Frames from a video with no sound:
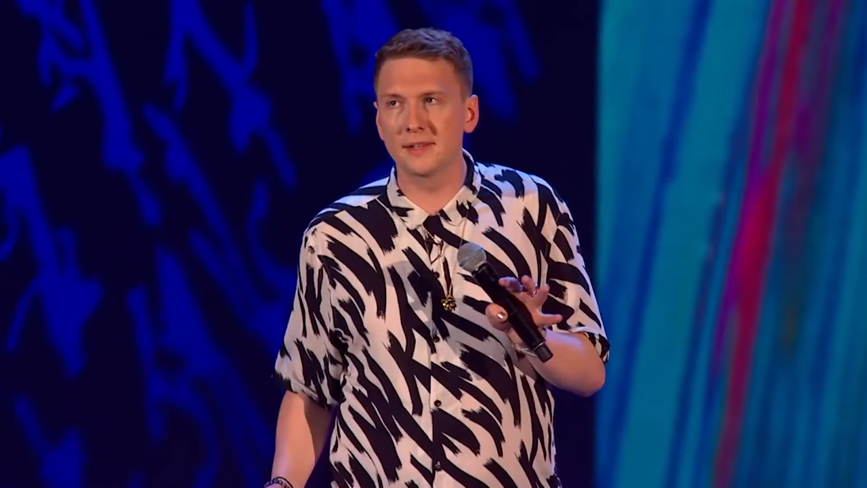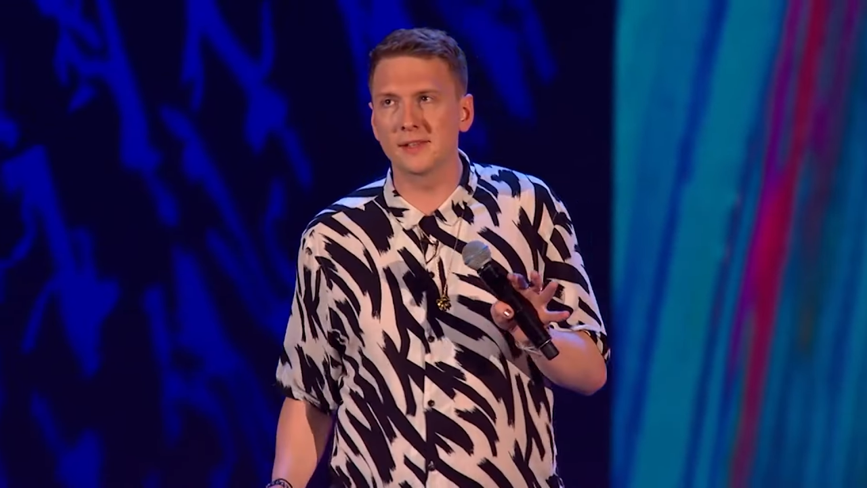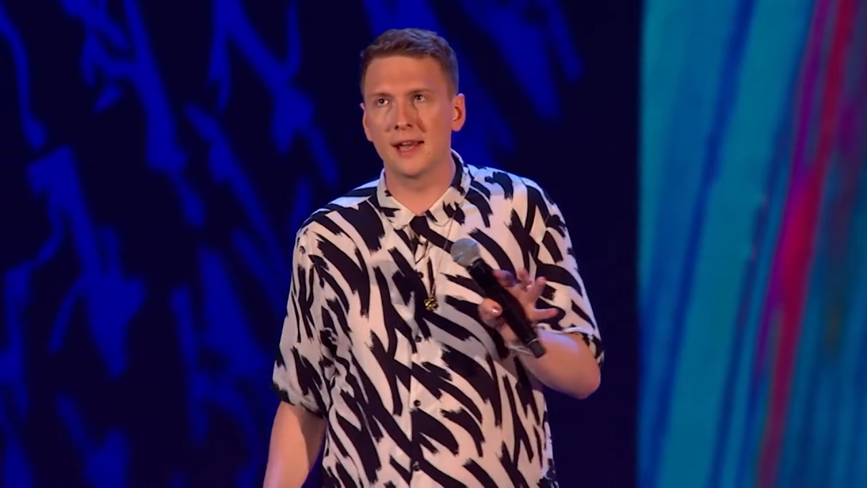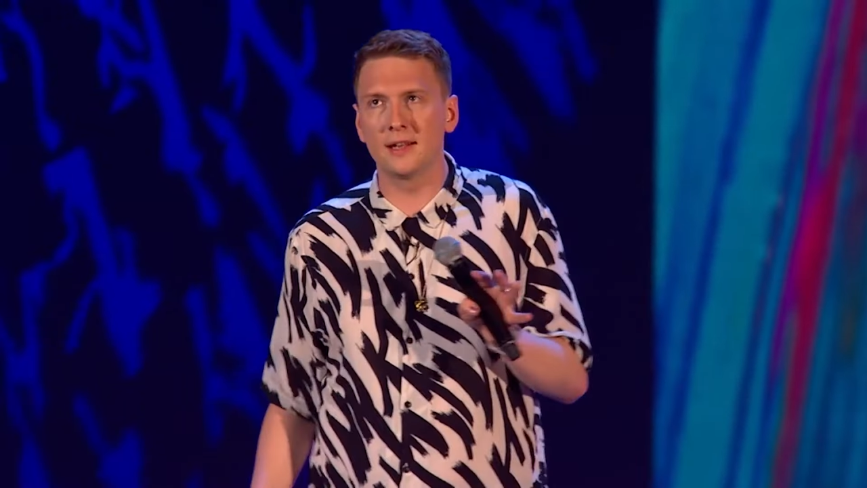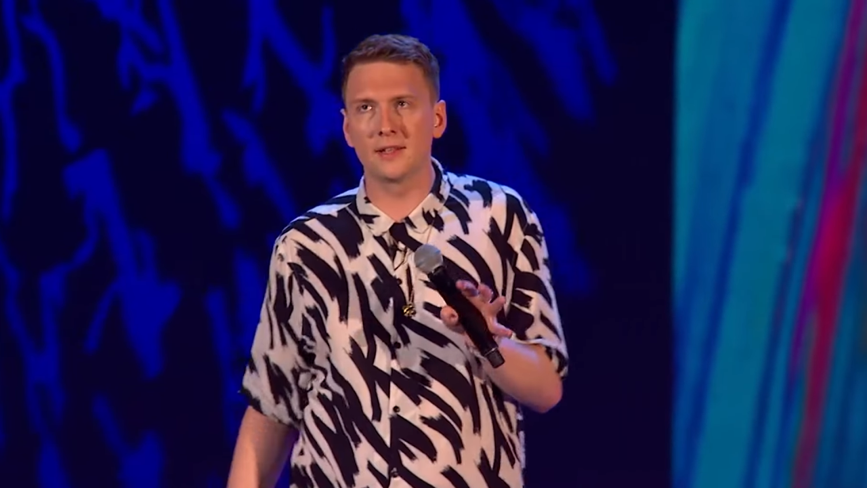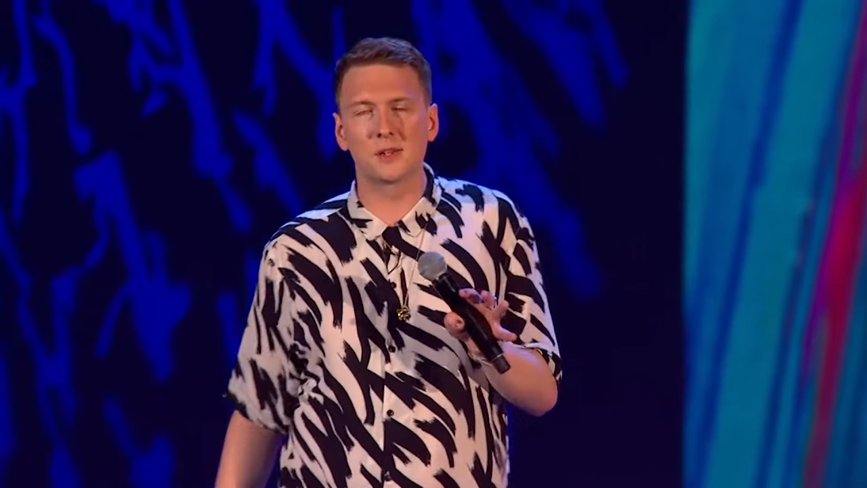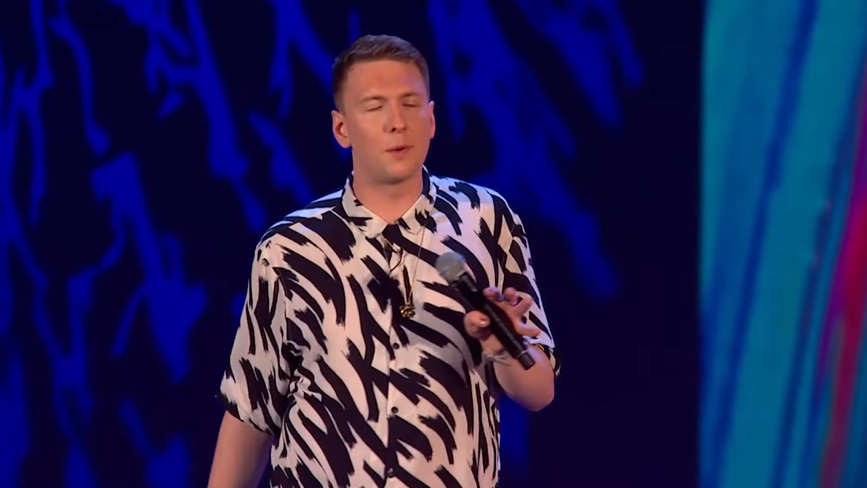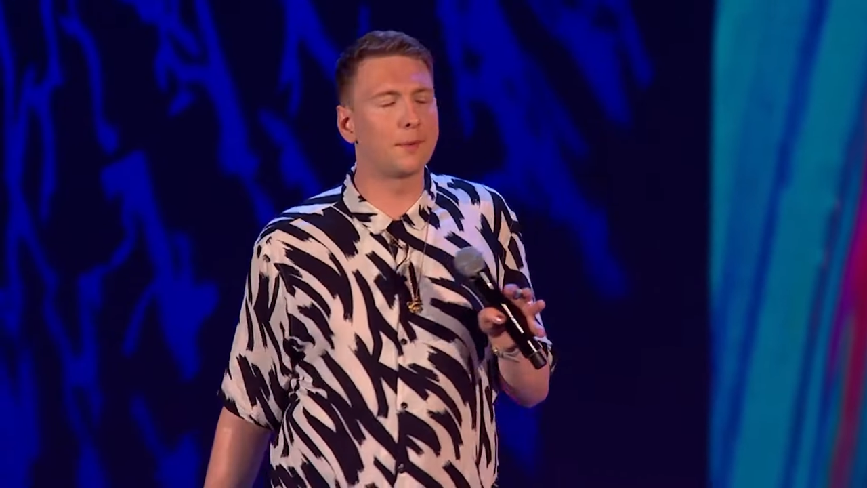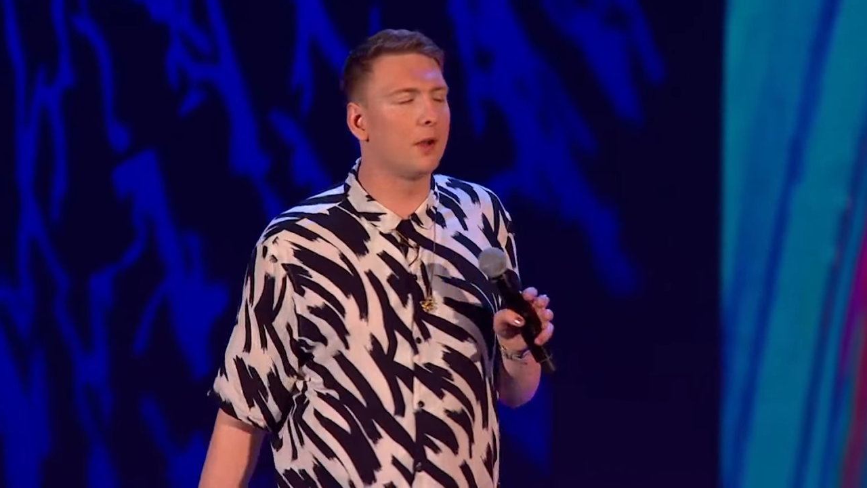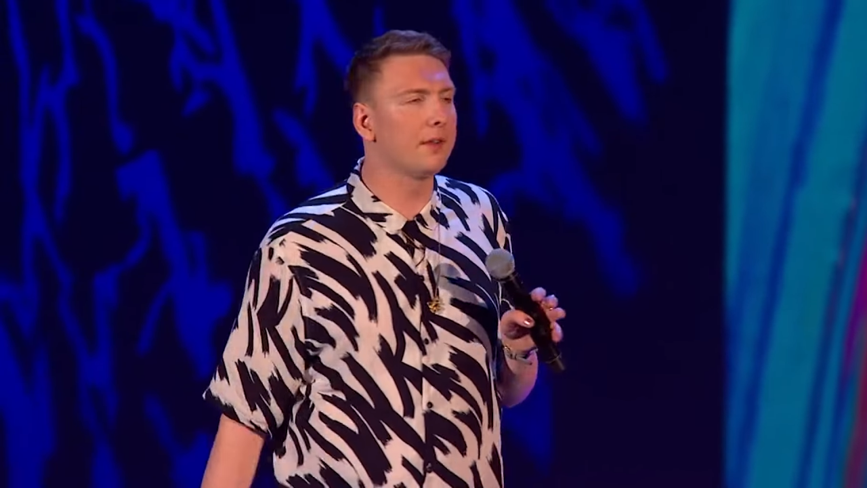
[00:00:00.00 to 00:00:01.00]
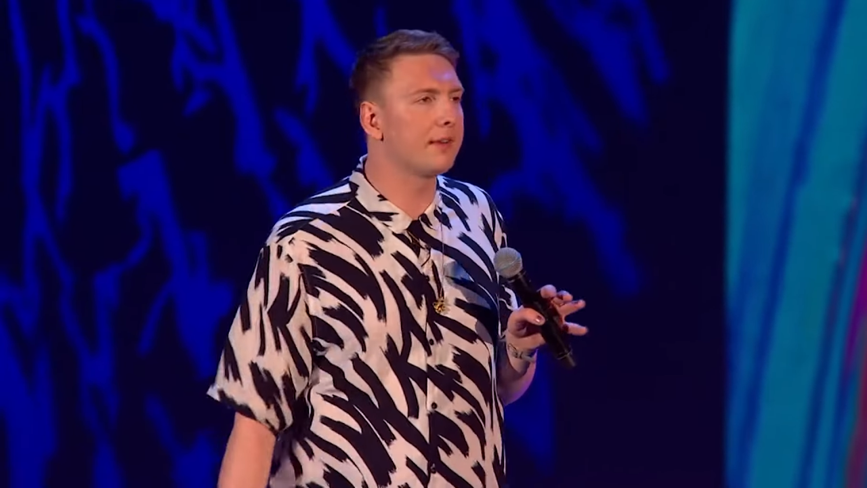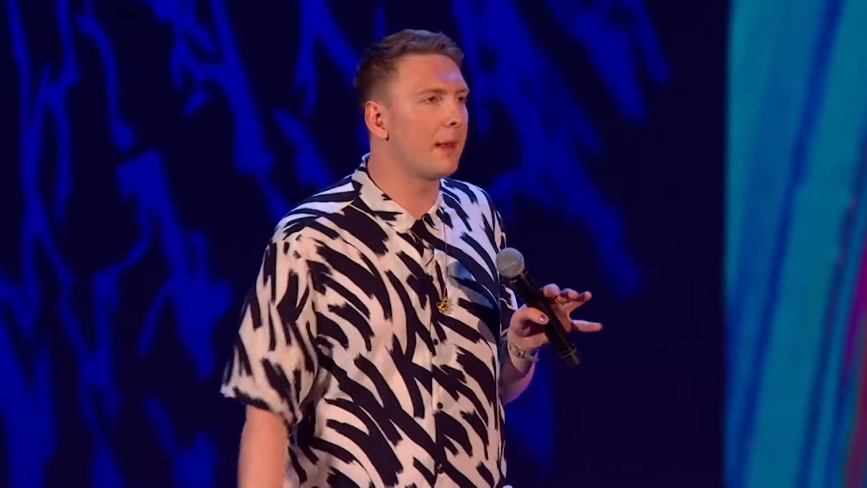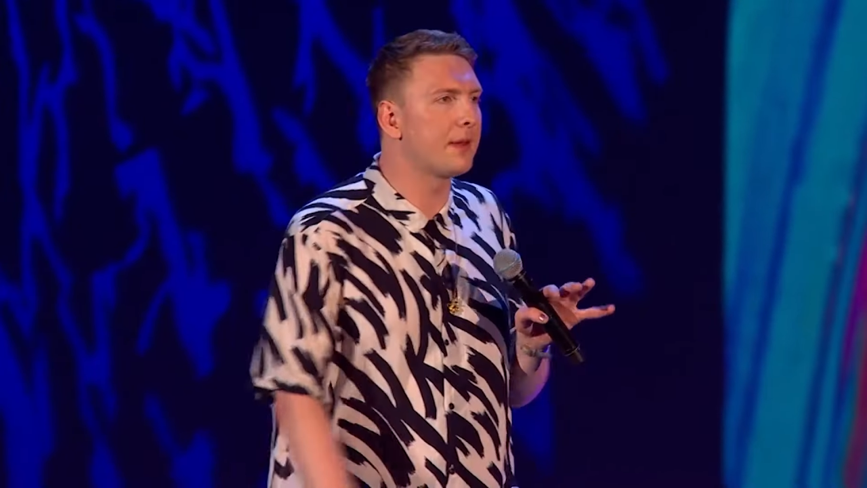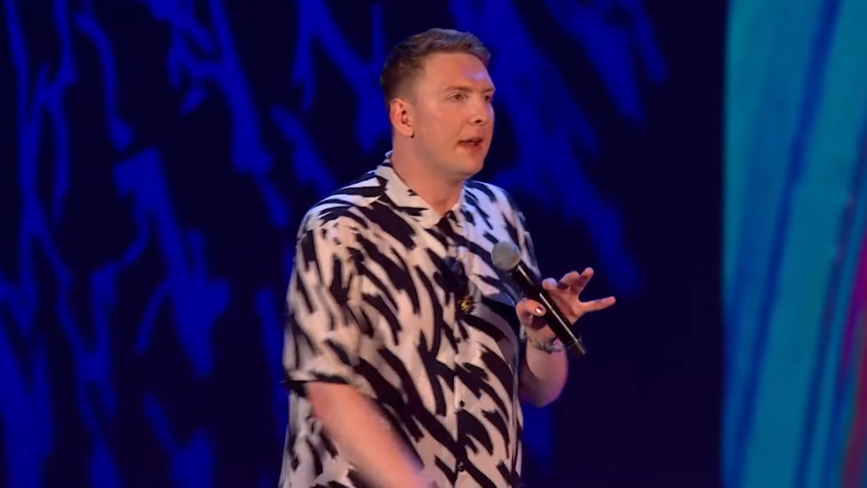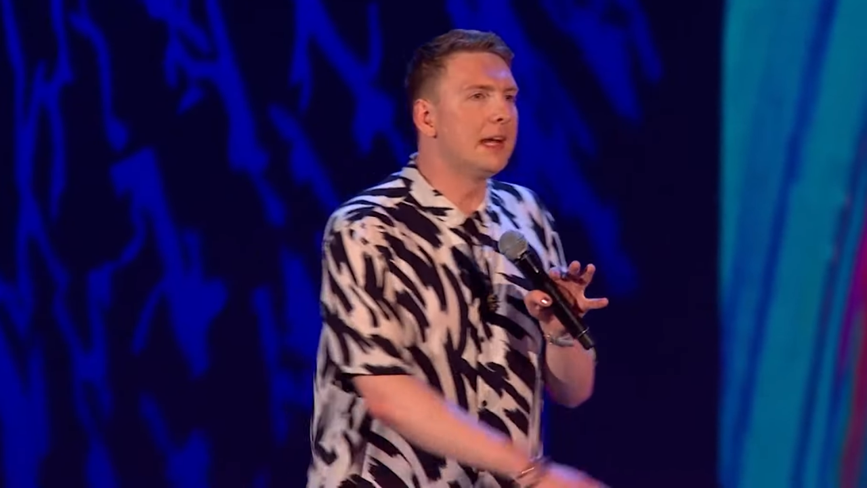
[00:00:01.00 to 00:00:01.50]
the sell and swap concept,